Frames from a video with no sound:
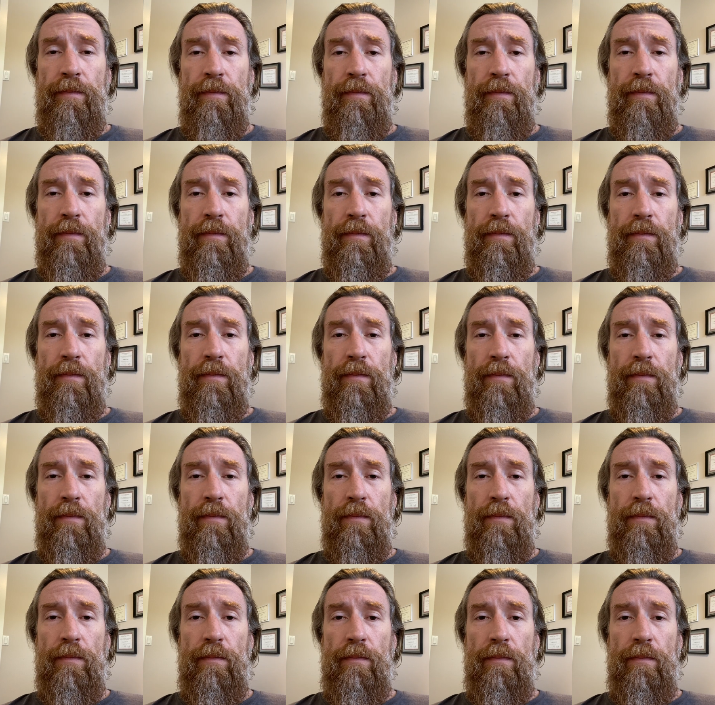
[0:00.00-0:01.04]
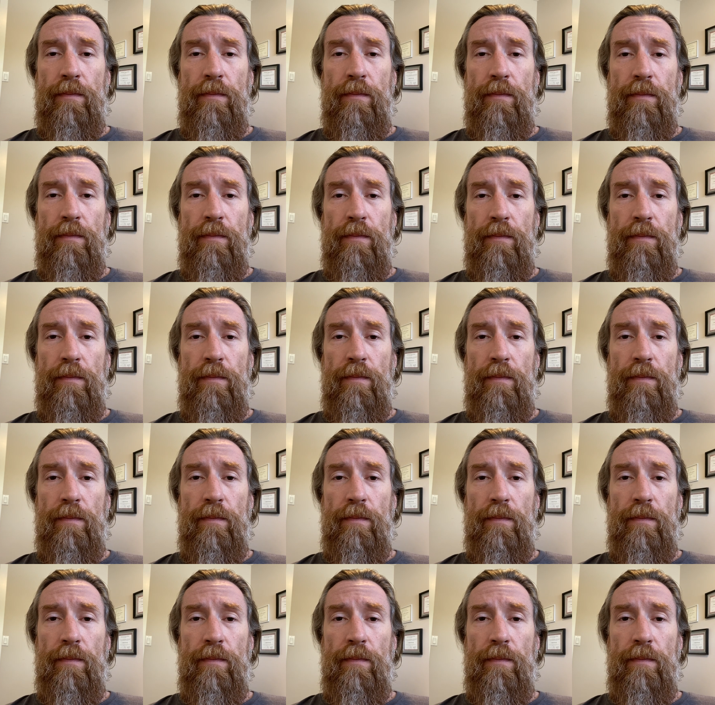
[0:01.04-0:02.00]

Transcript: [no speech]